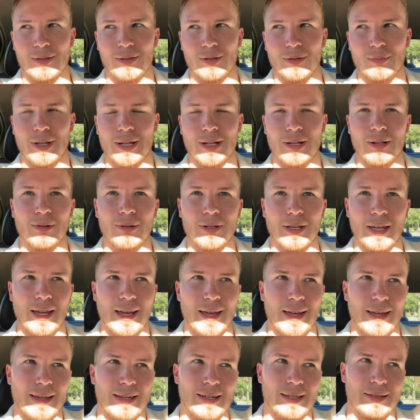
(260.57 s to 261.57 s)
So I'm like,
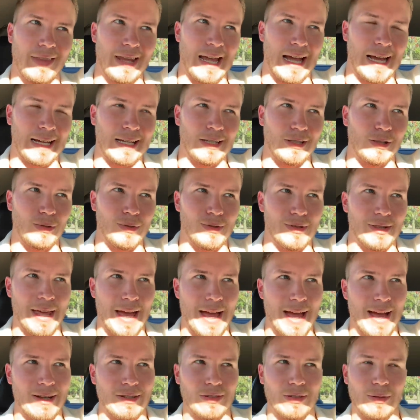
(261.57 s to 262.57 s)
okay, I can use
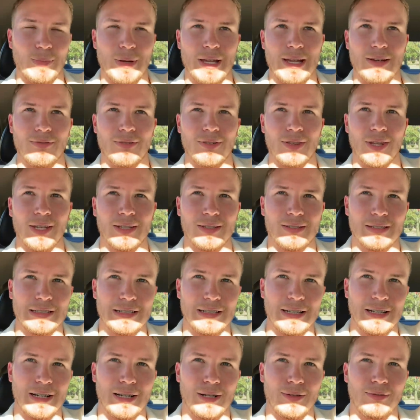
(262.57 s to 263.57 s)
that to pay for this
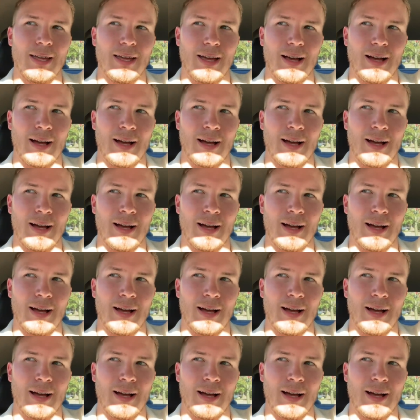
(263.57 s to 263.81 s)
stuff.